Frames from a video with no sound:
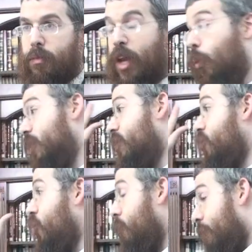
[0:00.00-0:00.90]
He was a
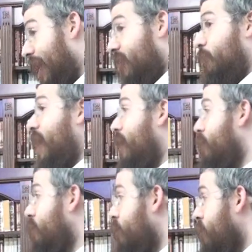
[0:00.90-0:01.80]
neshama, but now he's biyah.
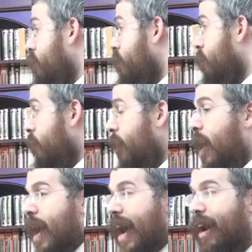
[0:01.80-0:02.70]

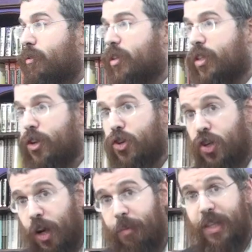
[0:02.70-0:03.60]
How does the
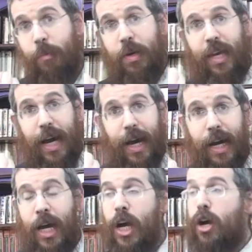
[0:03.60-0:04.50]
neshama de biyah
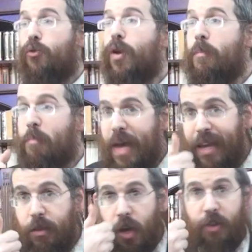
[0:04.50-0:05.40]

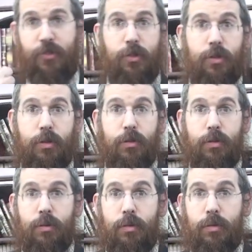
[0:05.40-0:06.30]
remain davuk,
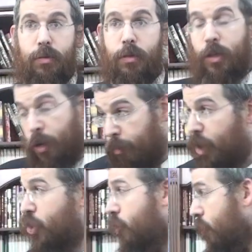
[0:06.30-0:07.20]

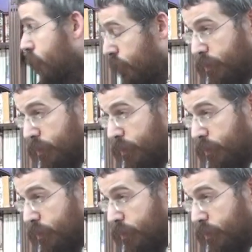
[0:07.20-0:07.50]
kamoshul,